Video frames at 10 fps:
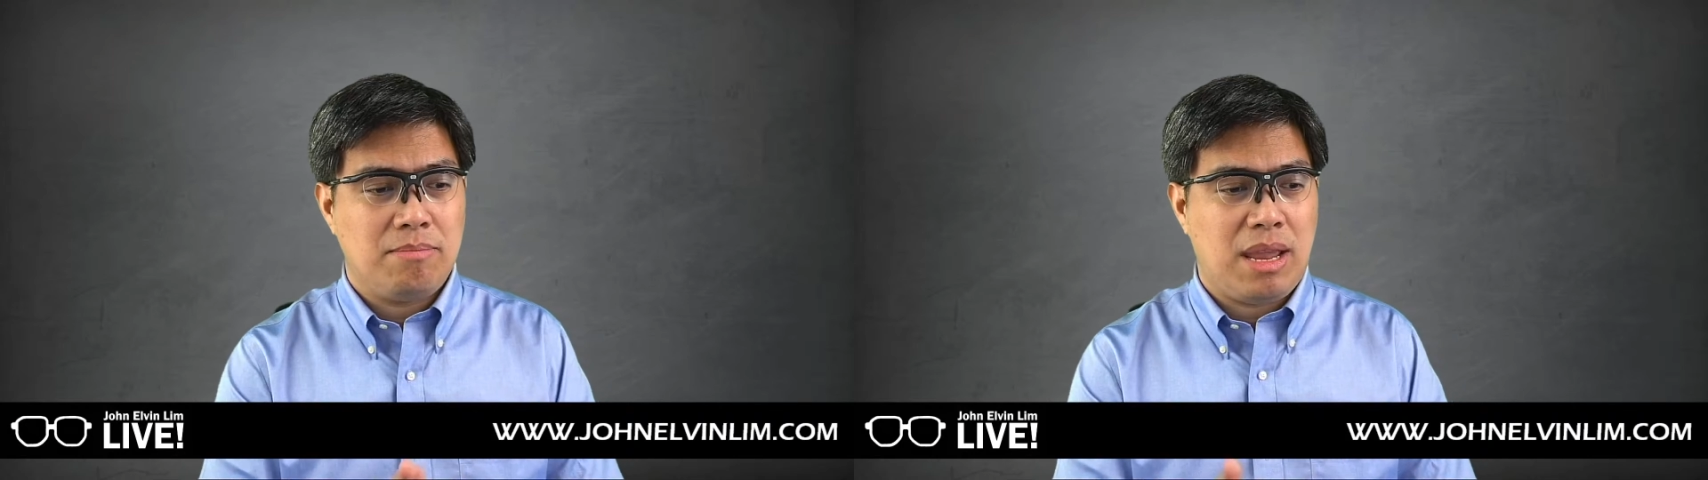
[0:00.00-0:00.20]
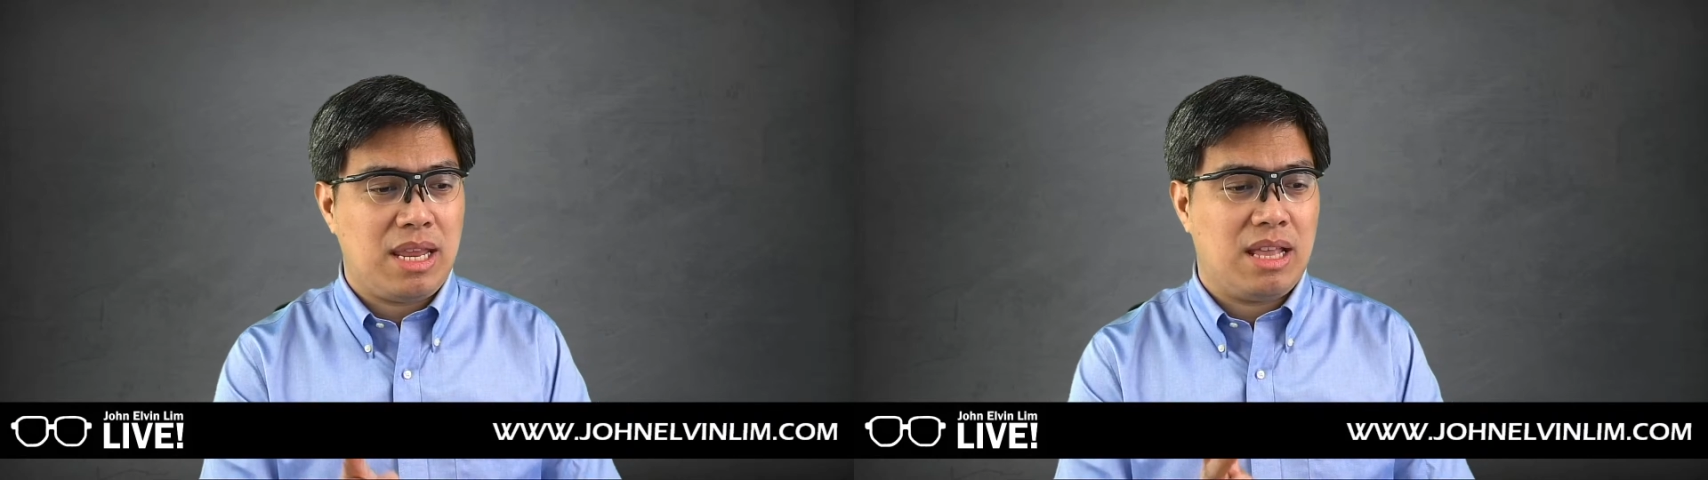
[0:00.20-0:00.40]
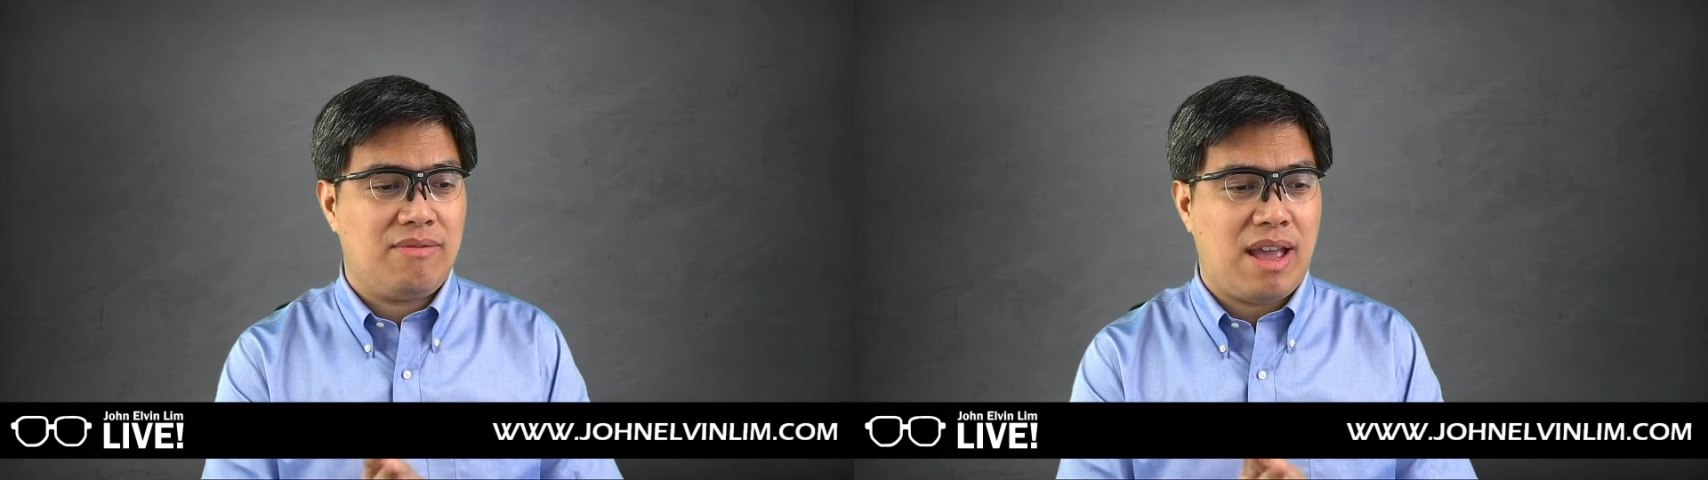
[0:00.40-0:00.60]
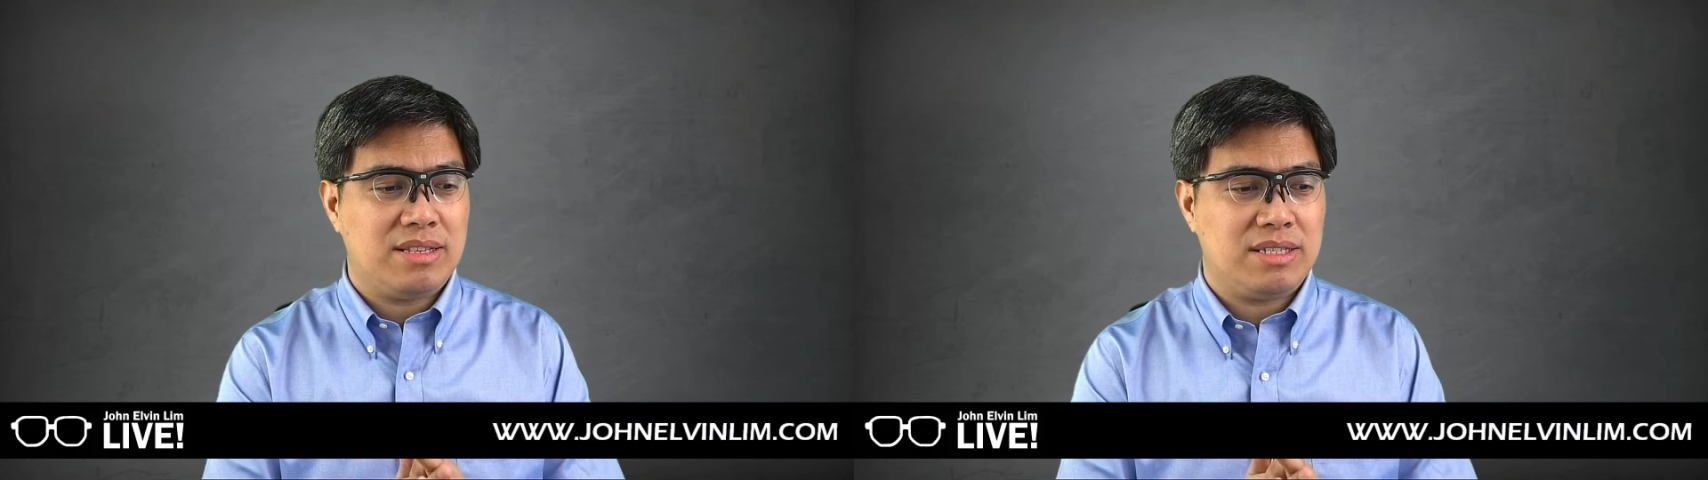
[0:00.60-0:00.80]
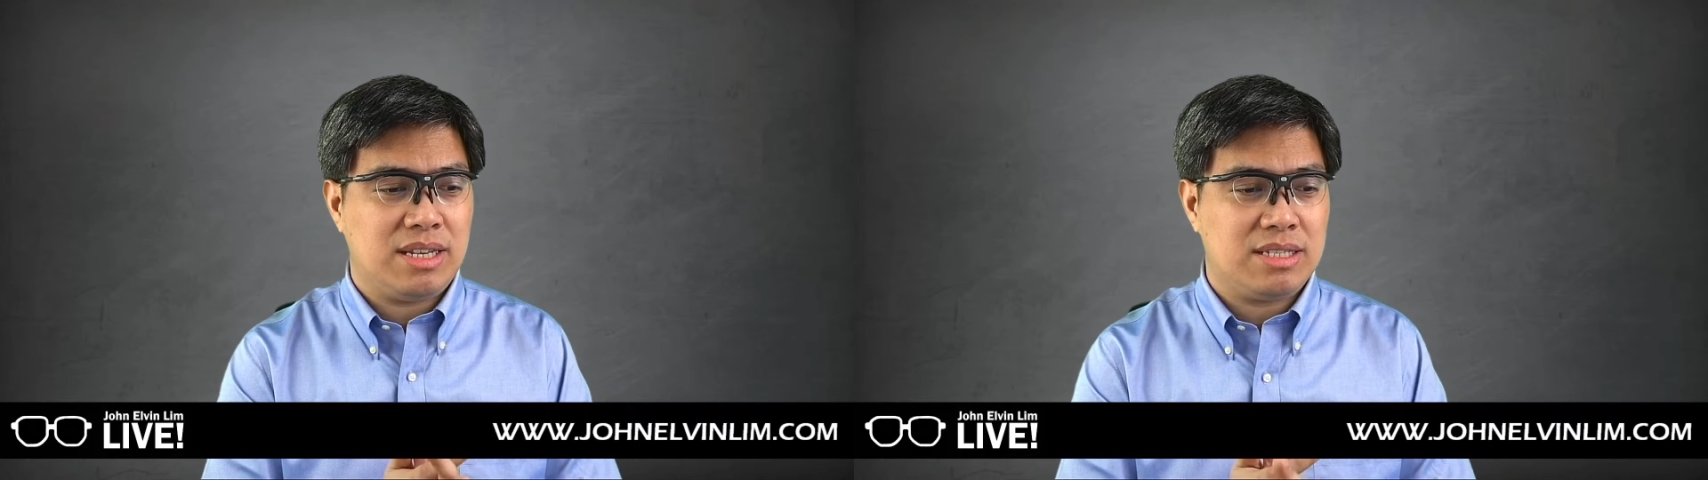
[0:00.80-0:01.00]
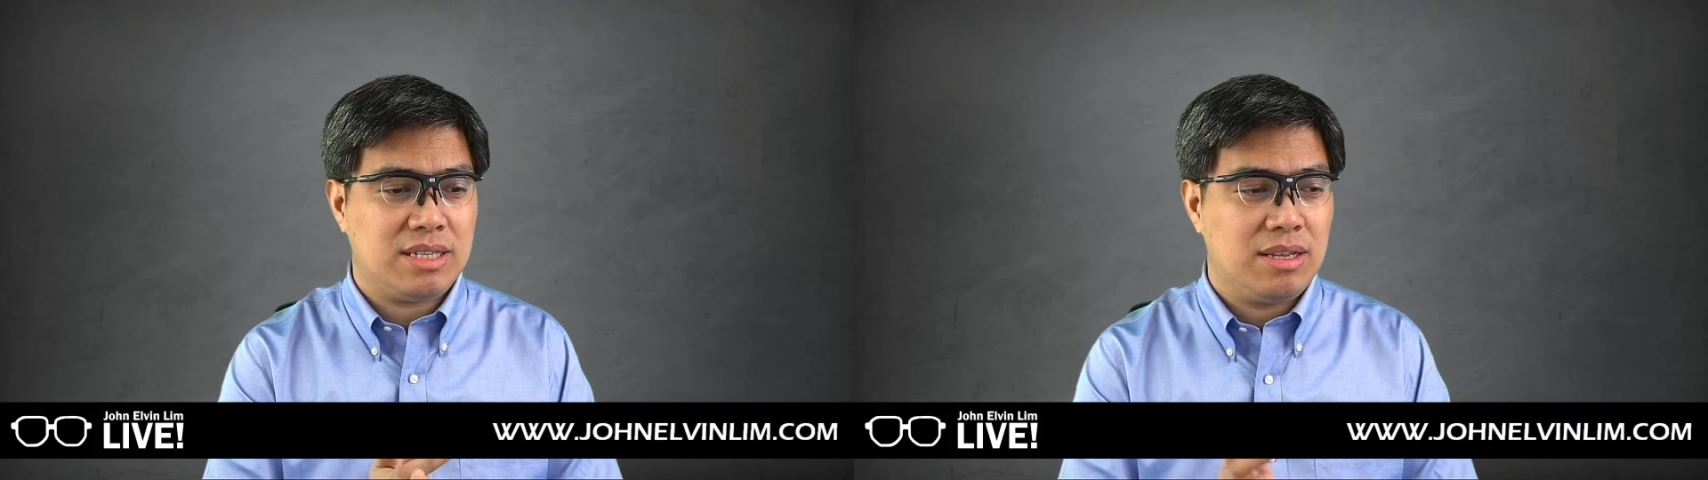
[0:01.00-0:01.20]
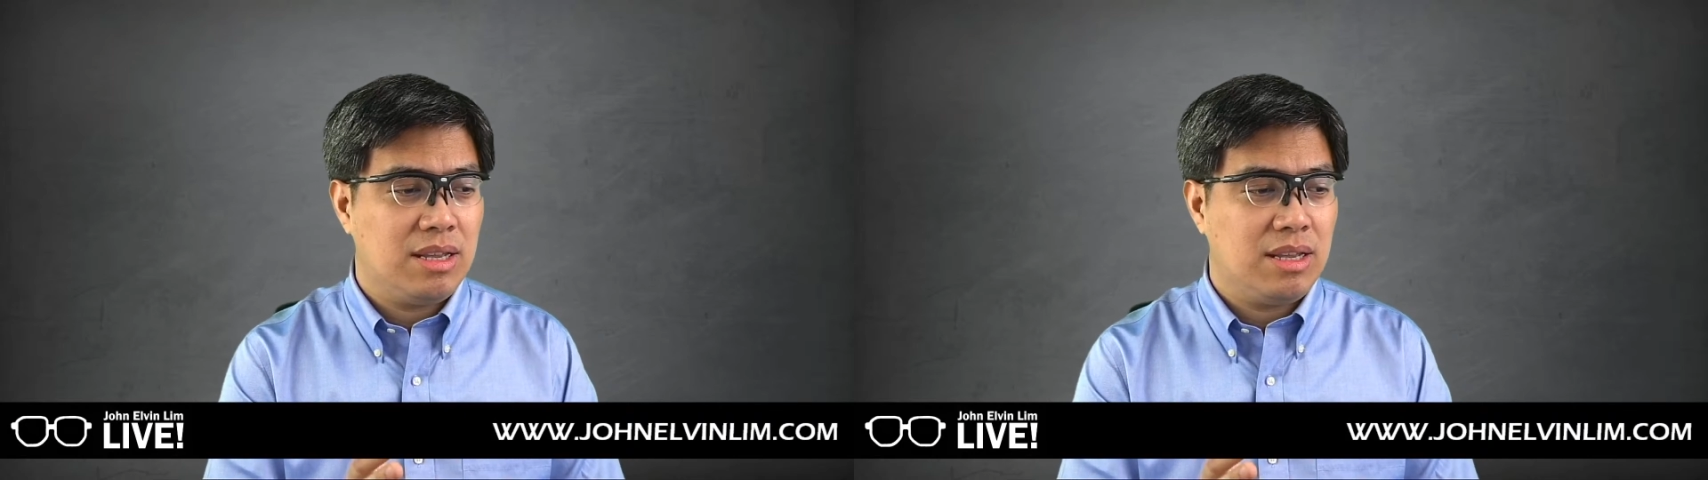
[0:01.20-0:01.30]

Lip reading: many advantages.